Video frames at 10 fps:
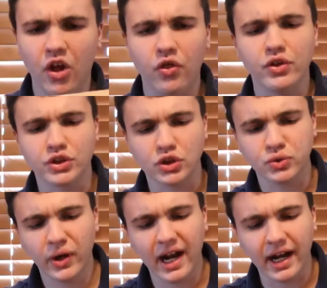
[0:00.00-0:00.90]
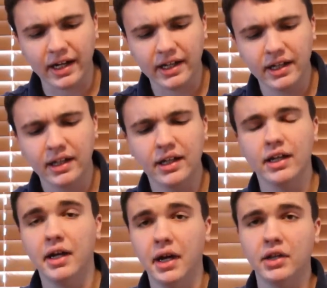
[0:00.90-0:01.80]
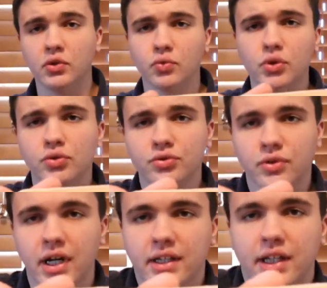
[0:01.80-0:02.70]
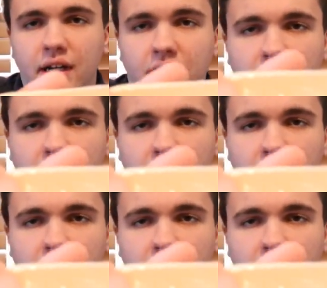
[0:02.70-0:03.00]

There's a crack in the roof right there.